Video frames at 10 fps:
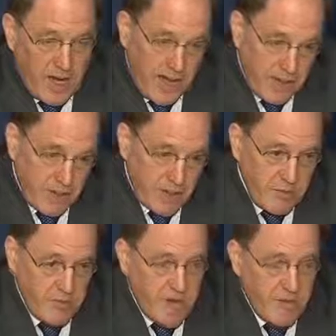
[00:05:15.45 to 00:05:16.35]
I happen
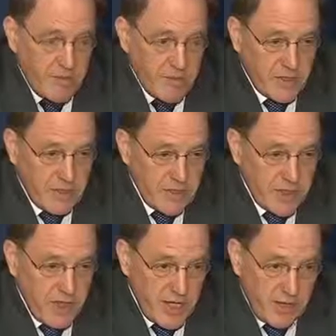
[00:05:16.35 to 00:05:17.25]
to now be
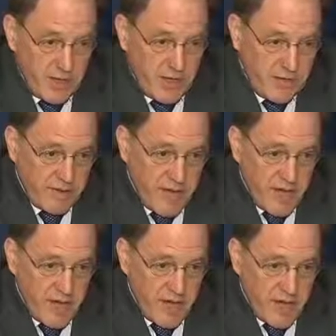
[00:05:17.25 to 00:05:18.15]
associated with
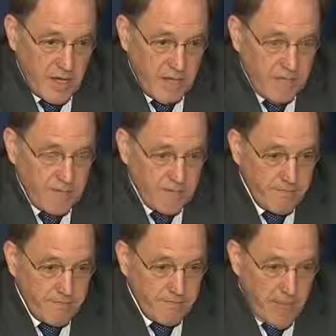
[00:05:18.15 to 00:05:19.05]
a
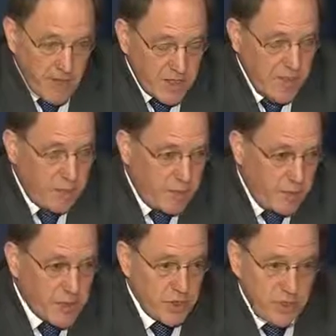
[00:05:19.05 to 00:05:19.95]
policy
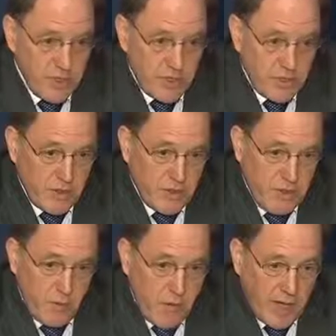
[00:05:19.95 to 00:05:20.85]
proposal which is
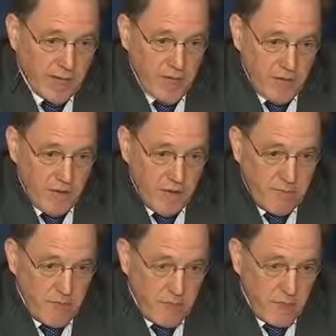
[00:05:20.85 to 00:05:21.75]
circulated widely in
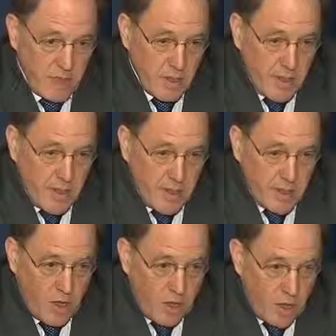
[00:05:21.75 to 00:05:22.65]
Europe,
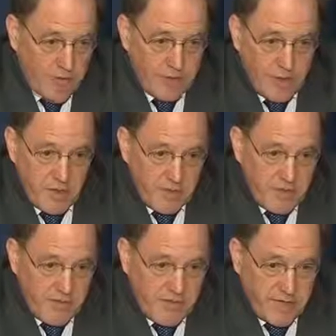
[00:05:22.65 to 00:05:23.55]
co-authored
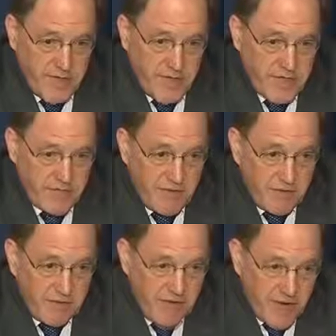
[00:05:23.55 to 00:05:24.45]
with Yanis
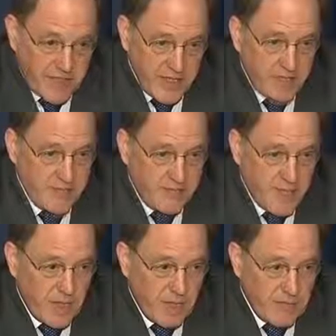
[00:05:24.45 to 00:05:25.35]
Varoufakis,
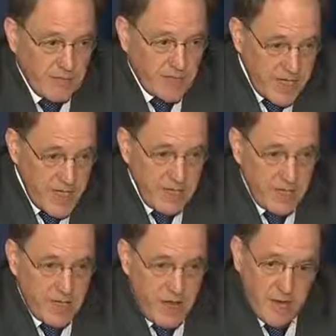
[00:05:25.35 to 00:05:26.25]

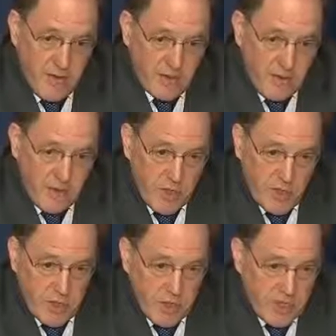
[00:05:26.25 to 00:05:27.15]
leading economist from the
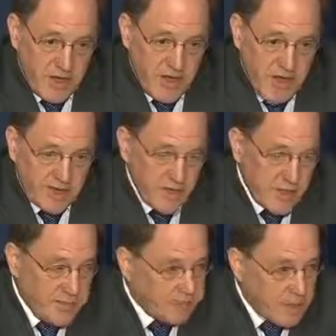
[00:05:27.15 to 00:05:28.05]
University of
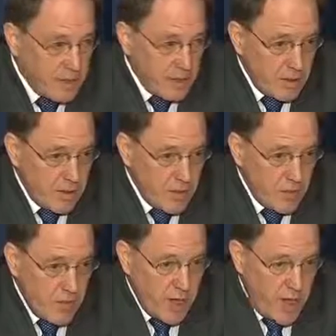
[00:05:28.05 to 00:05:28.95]
Athens, and
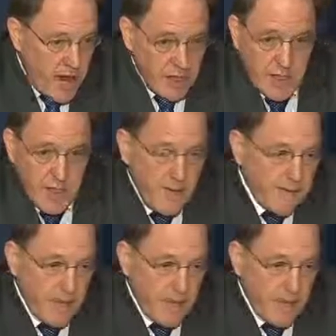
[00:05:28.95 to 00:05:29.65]
Stuart Holland,